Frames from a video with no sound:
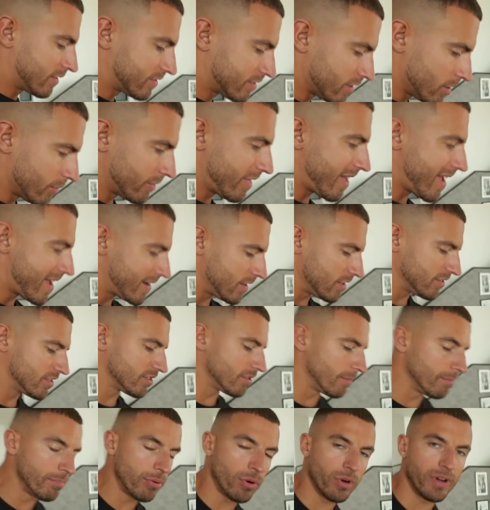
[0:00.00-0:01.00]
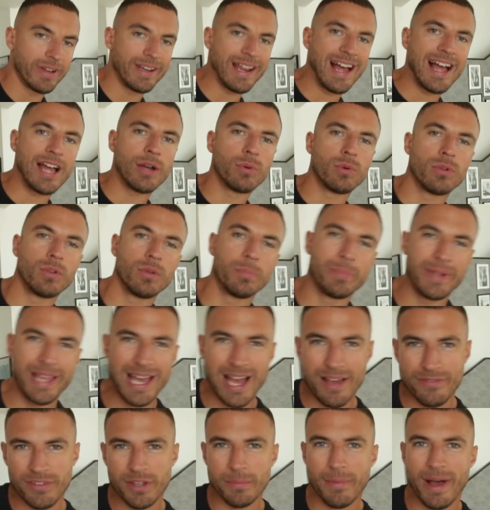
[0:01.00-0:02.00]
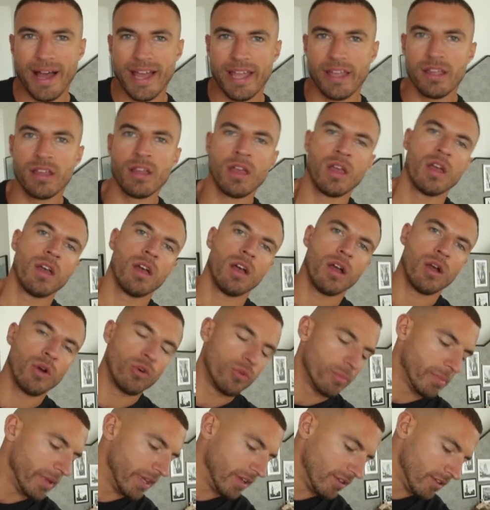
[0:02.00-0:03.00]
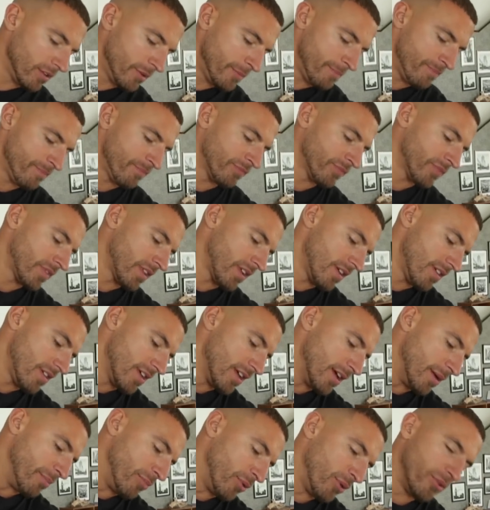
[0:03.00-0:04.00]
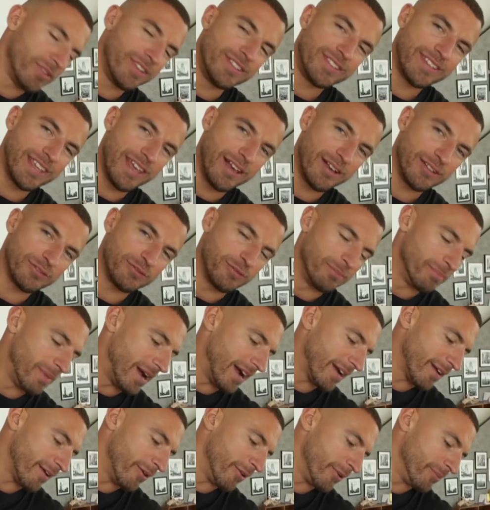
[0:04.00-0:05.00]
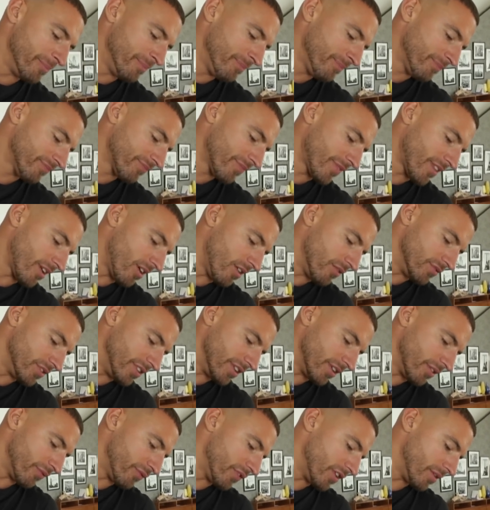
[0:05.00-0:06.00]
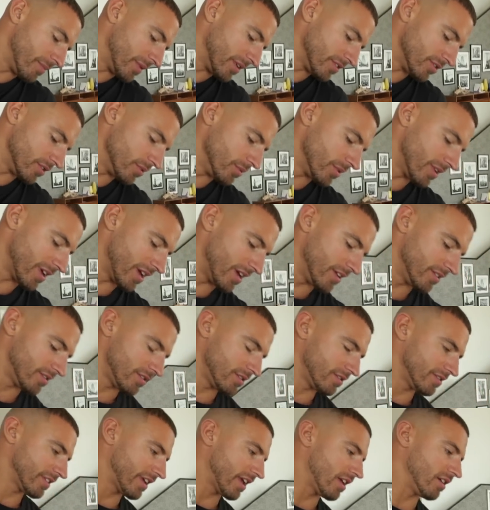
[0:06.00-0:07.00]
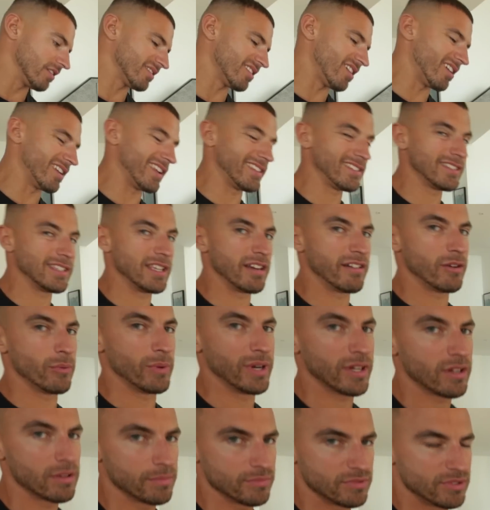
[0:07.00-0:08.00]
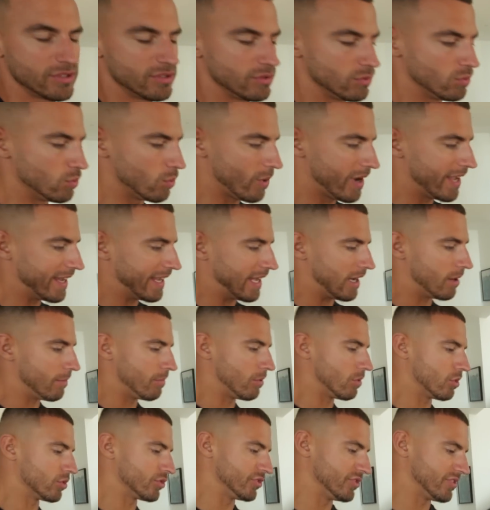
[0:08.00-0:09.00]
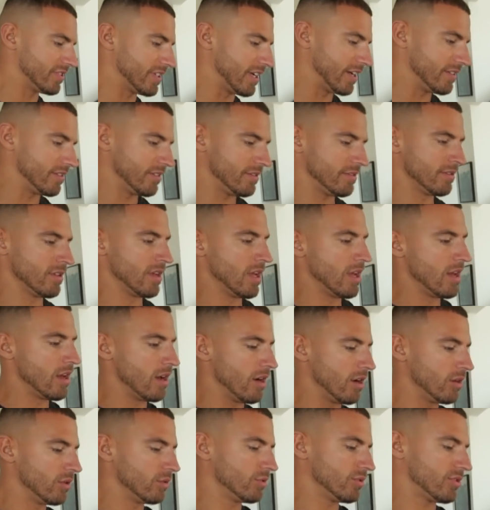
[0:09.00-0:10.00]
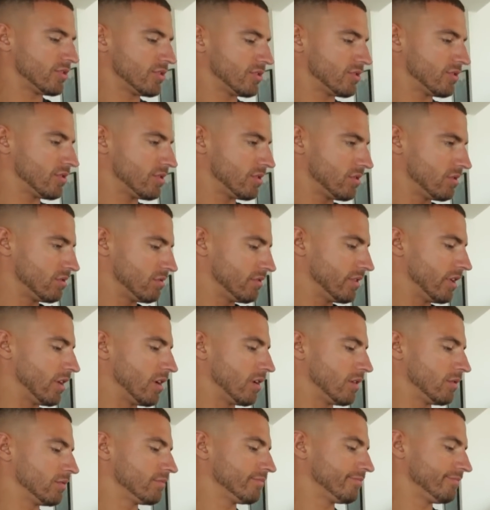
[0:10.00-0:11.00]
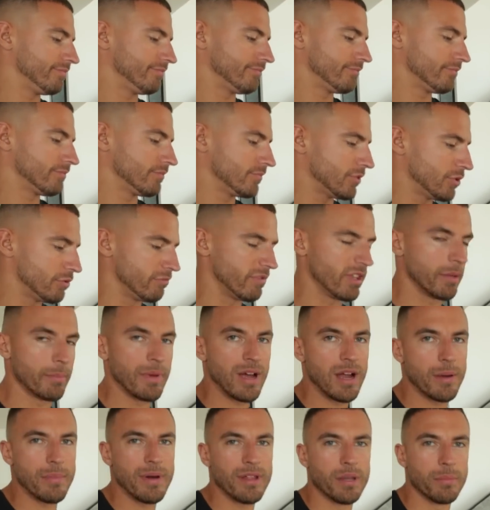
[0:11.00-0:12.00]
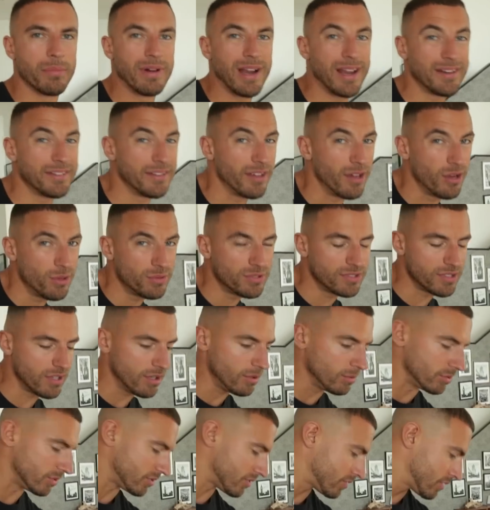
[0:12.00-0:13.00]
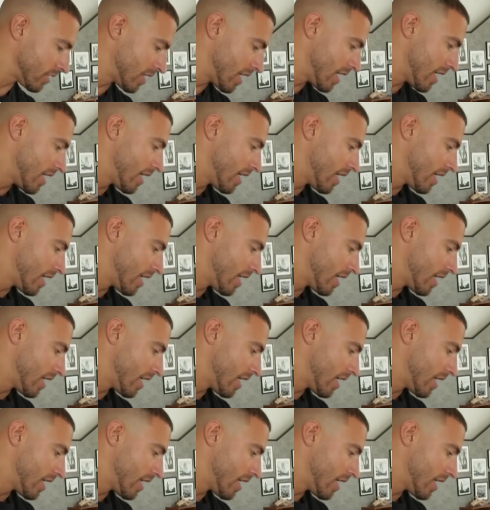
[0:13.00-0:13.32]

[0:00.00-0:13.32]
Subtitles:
So then at some point I will be having my oatmeal. Bought these scales from back home. Obviously it can fit in my suitcase. Scales aren't necessary when it comes to weighing out portion sizes. Oats, you know, doesn't really matter about the brand, oats are oats.